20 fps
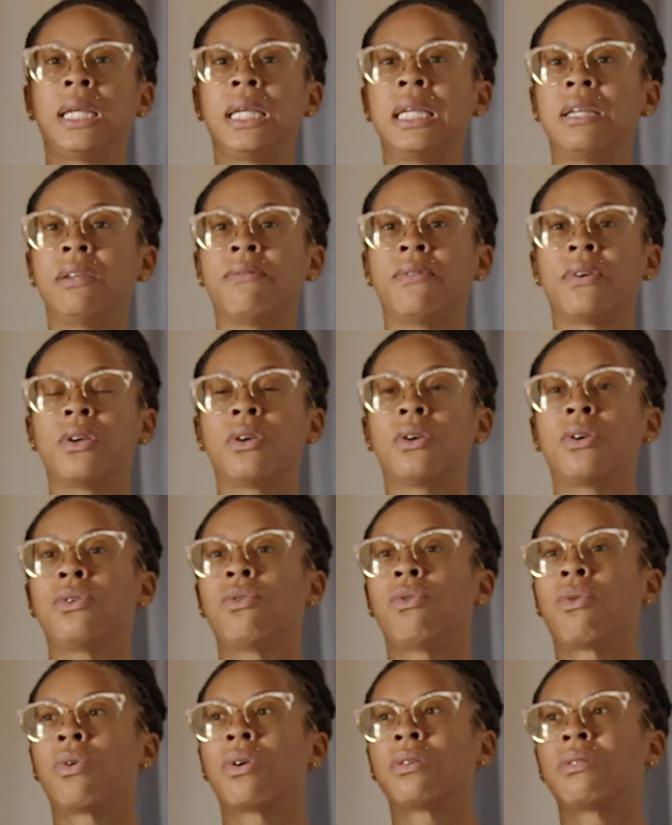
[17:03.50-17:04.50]
leaving
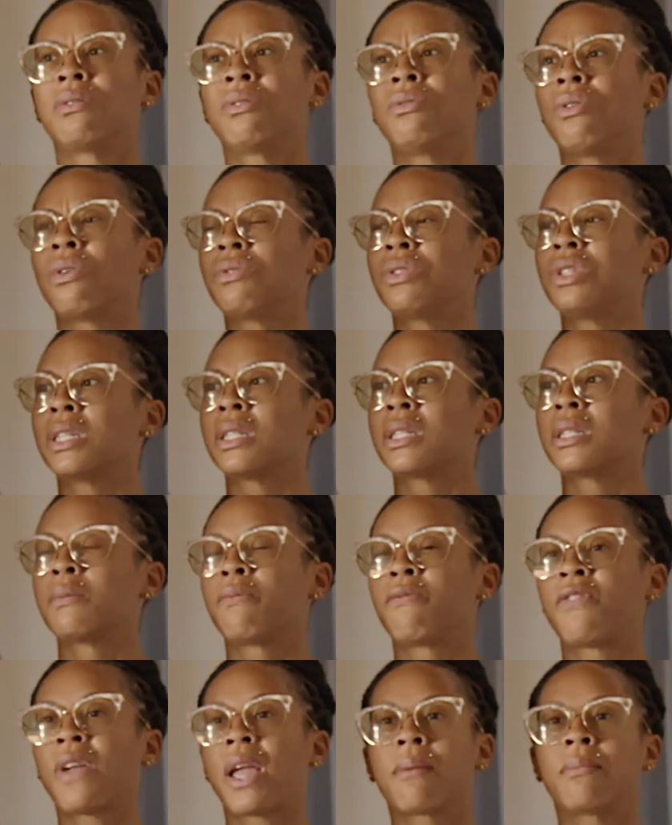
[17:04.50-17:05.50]
or, you know, just
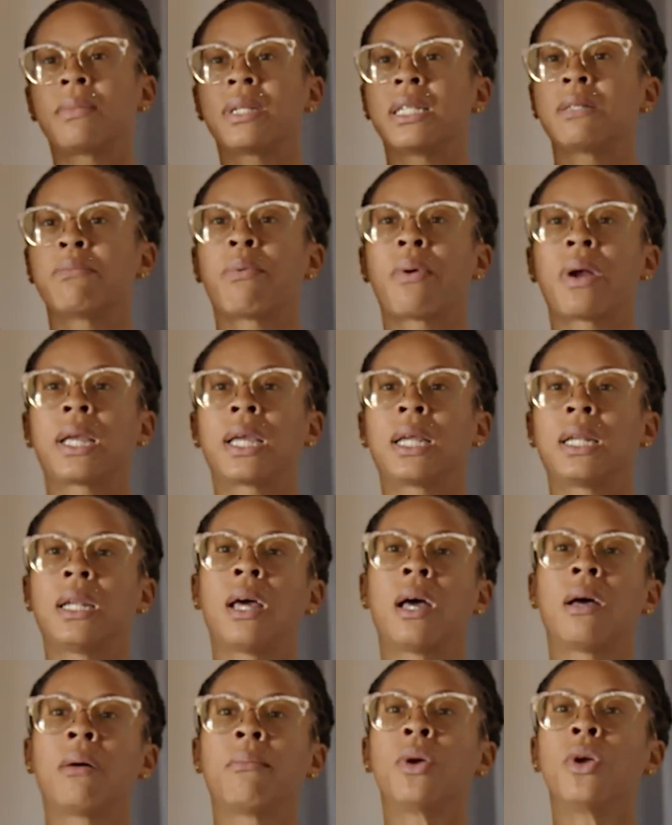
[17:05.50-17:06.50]
families breaking
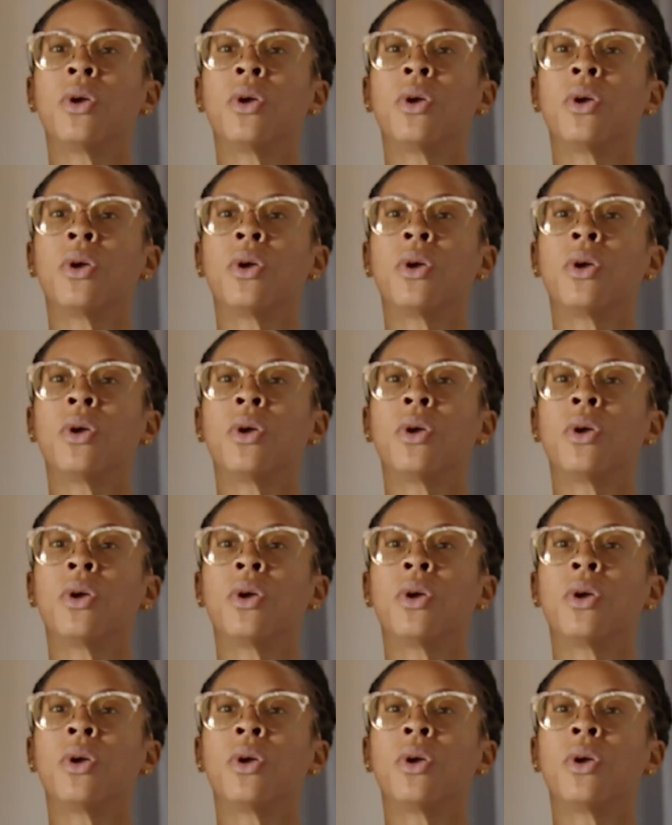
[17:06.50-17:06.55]
up.